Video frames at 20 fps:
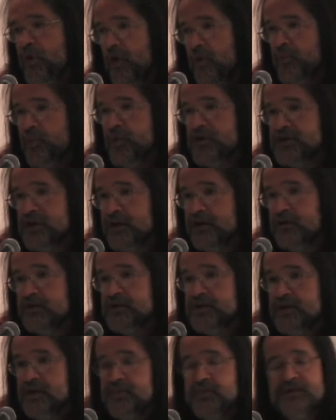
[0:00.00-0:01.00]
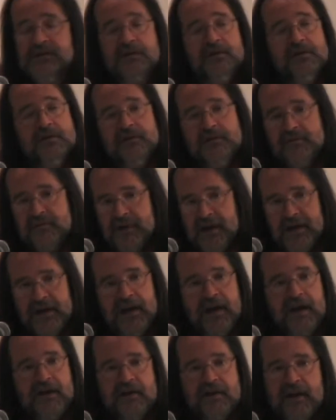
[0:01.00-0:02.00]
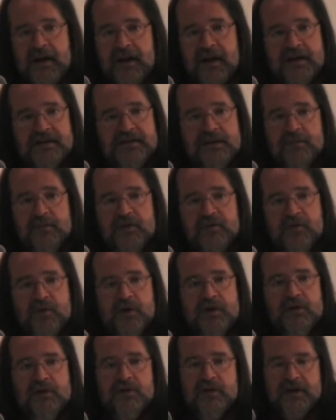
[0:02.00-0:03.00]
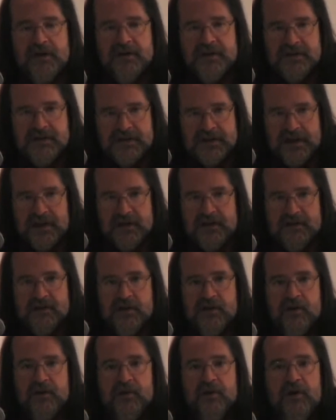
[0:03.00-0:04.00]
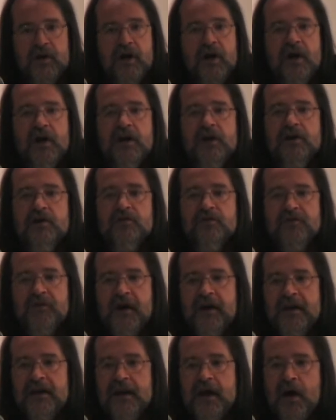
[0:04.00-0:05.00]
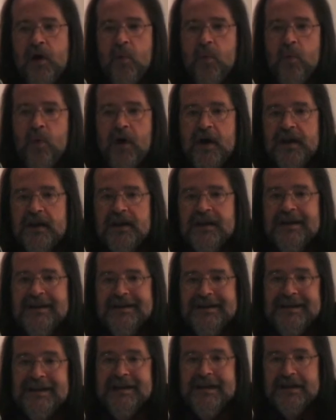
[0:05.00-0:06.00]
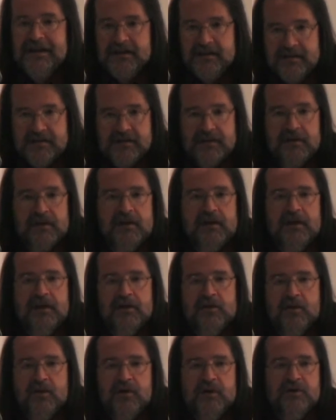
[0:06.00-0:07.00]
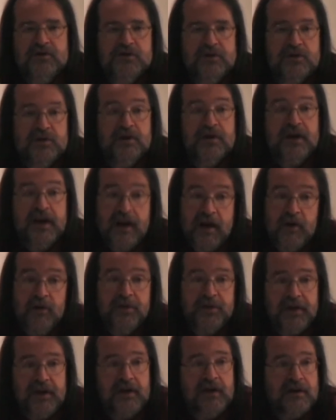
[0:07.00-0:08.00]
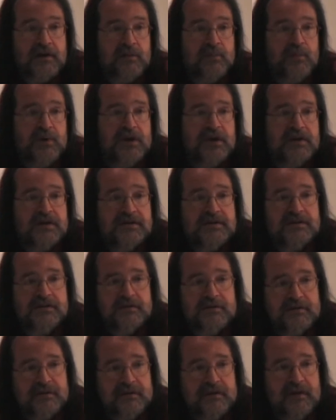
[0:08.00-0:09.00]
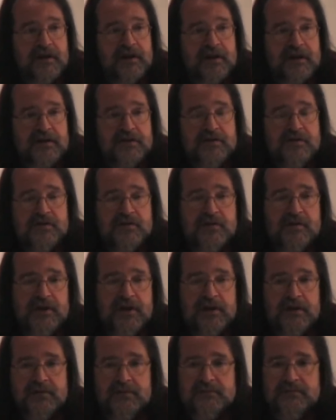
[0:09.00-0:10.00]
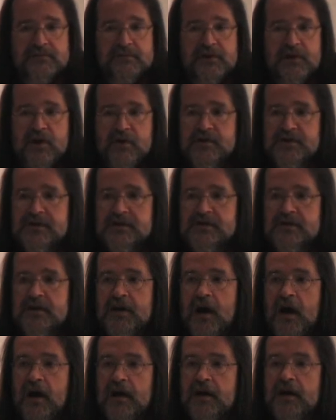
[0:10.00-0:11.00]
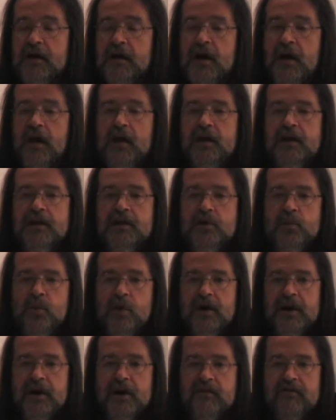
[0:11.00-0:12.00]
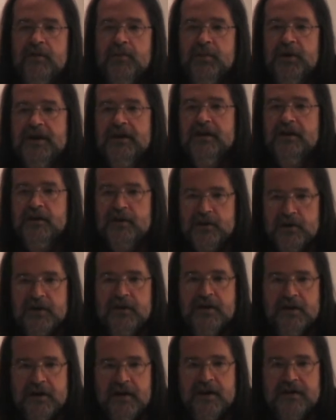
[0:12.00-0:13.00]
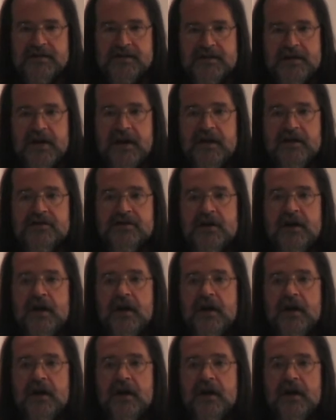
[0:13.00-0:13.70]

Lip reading: particular tips, again, like I said before, you look at the skin tone, you find out what it needs in order to look healthy, because unless you're doing Ghost Sonata, you want everybody to look good on stage.